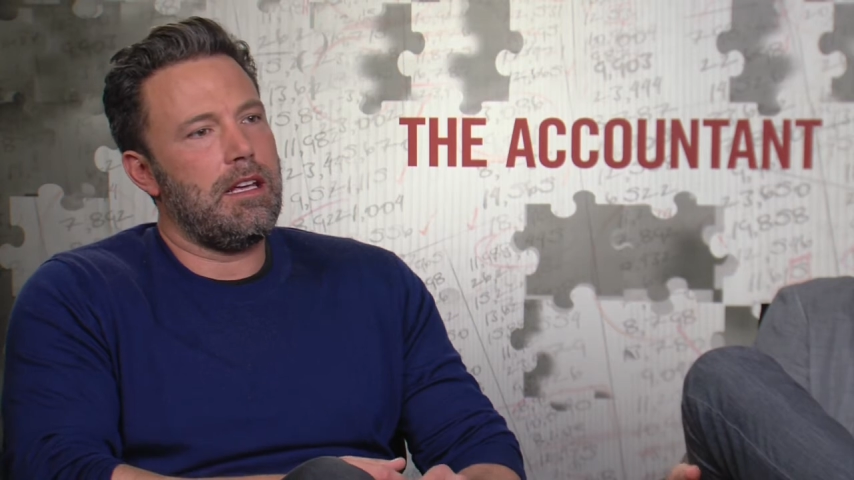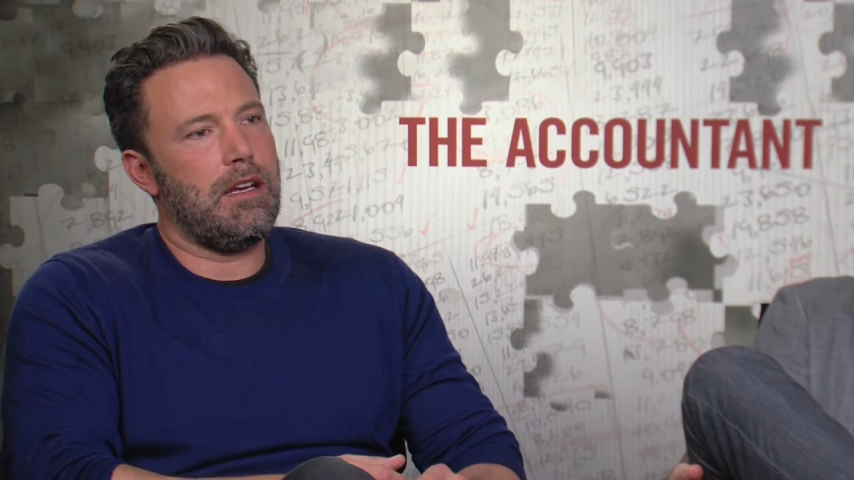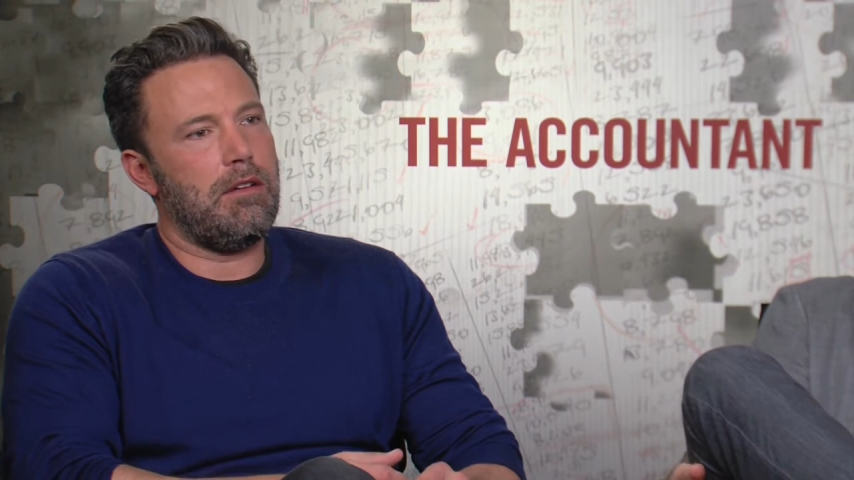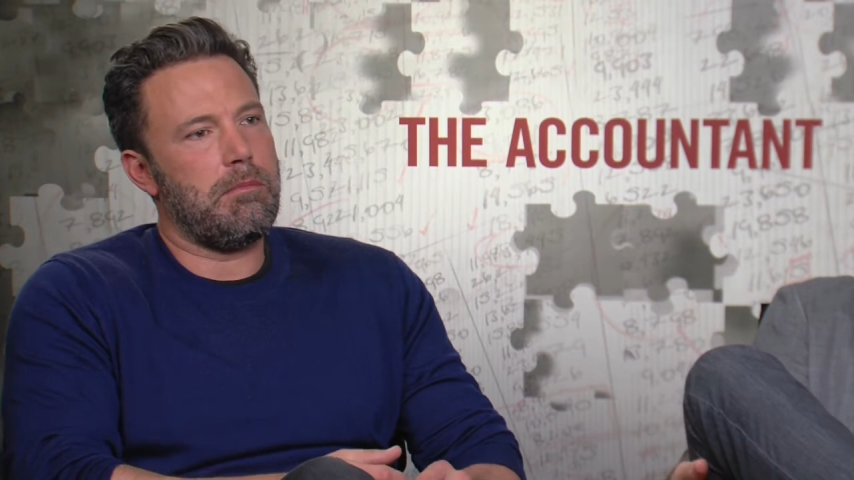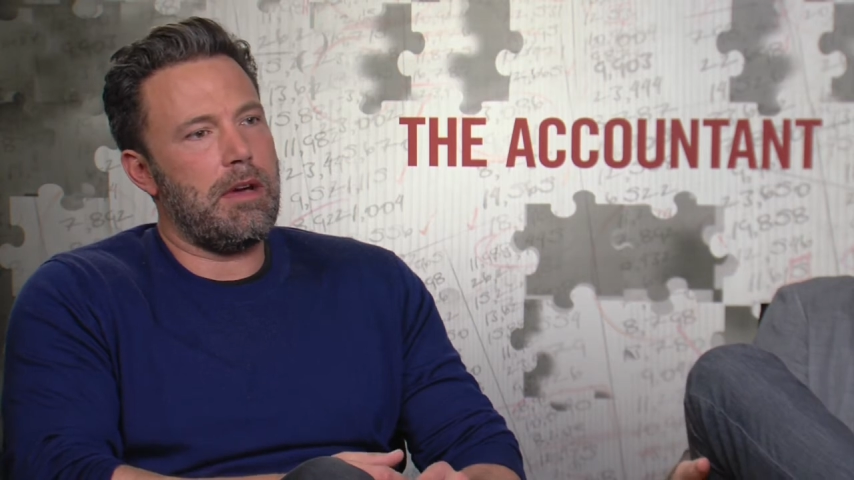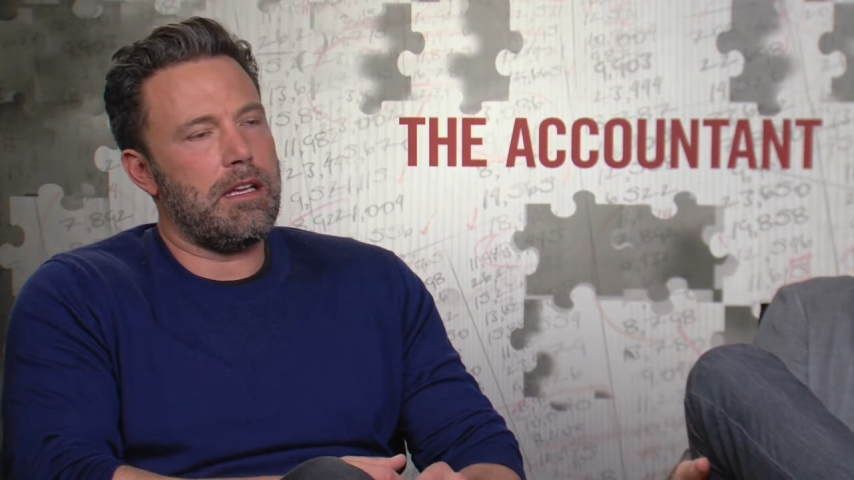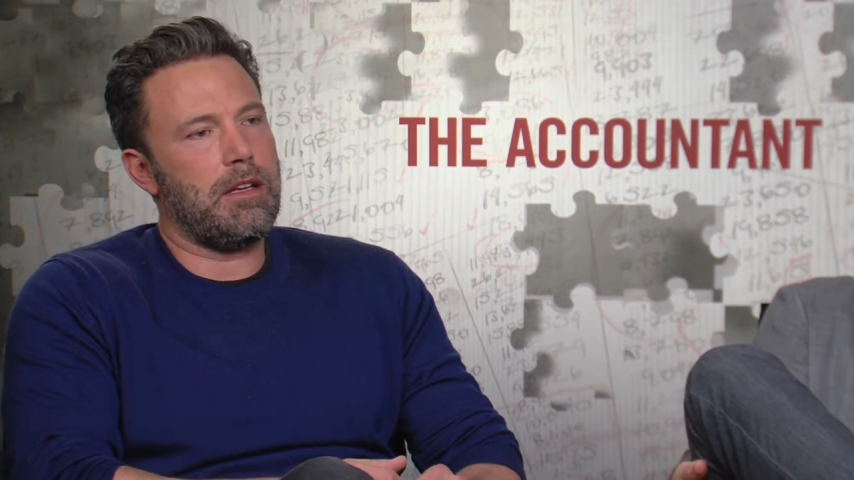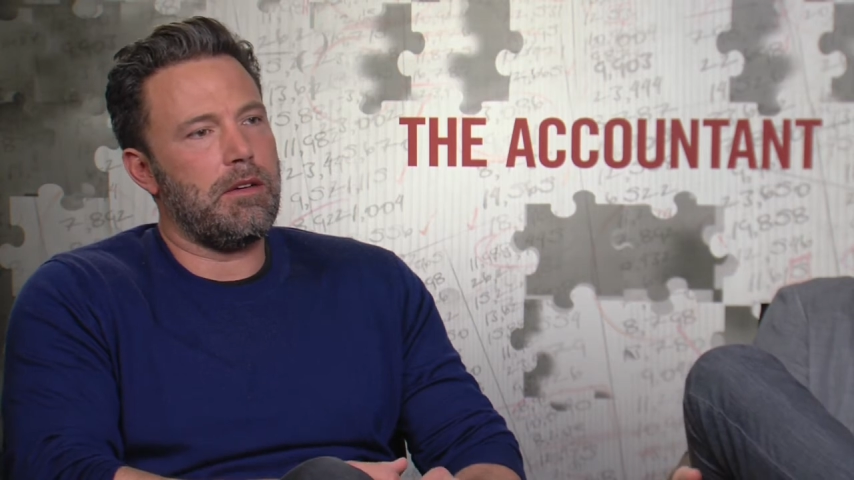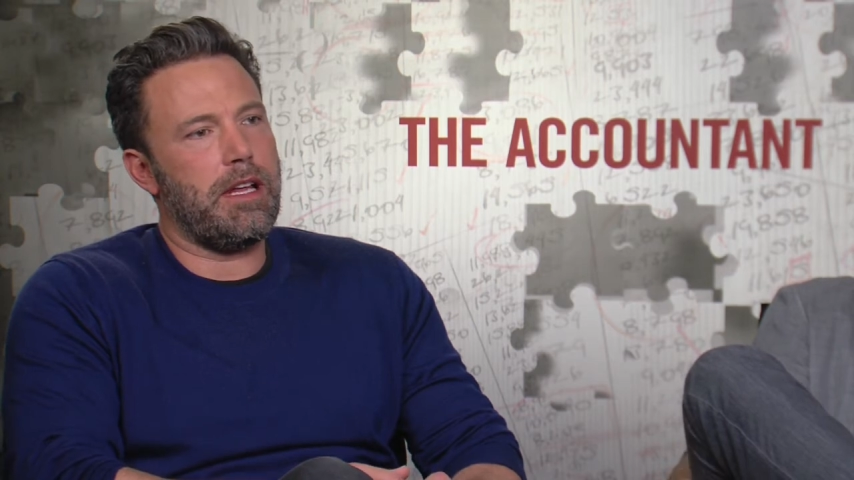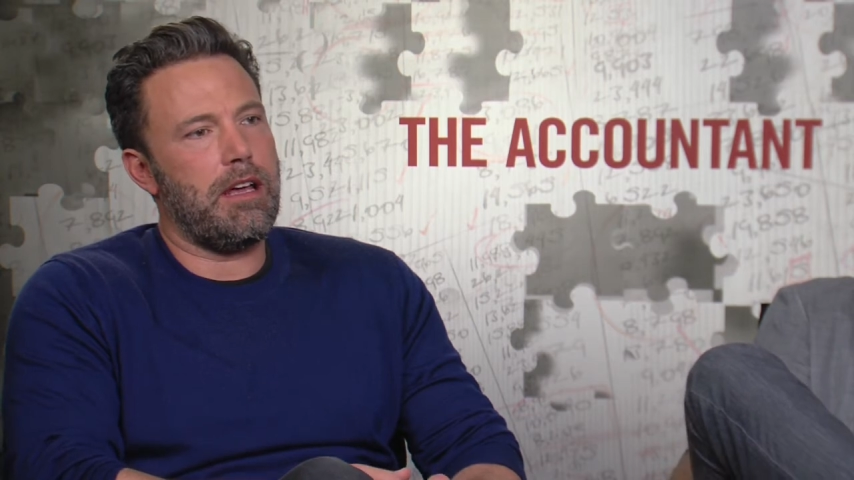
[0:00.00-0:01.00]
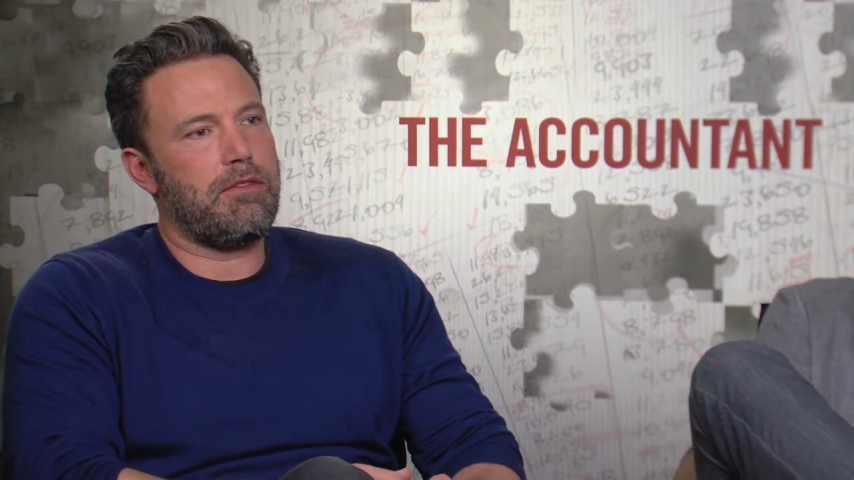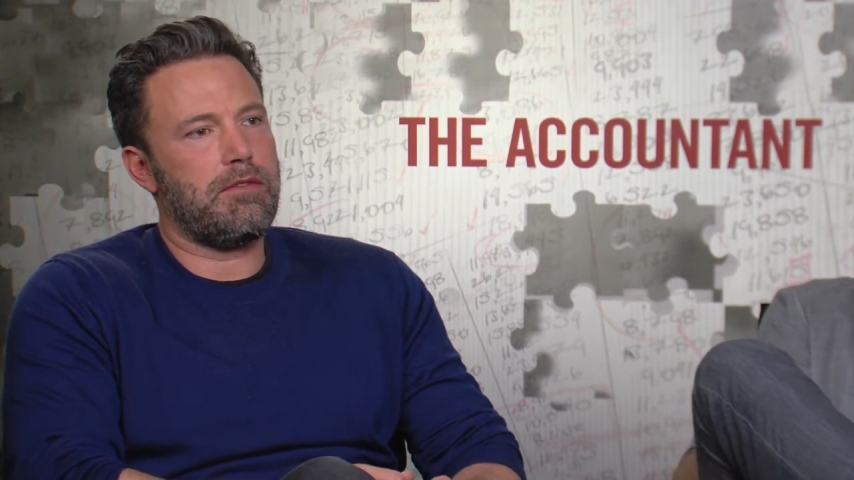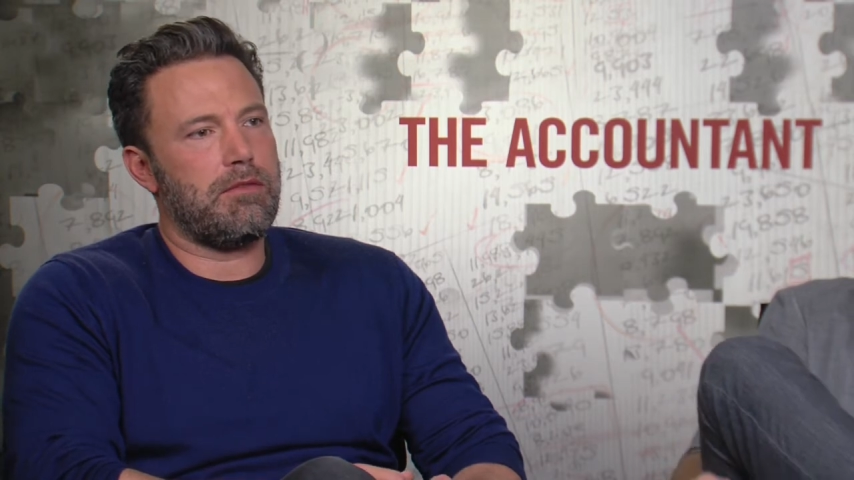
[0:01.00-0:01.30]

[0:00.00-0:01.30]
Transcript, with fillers: you know, in my adult life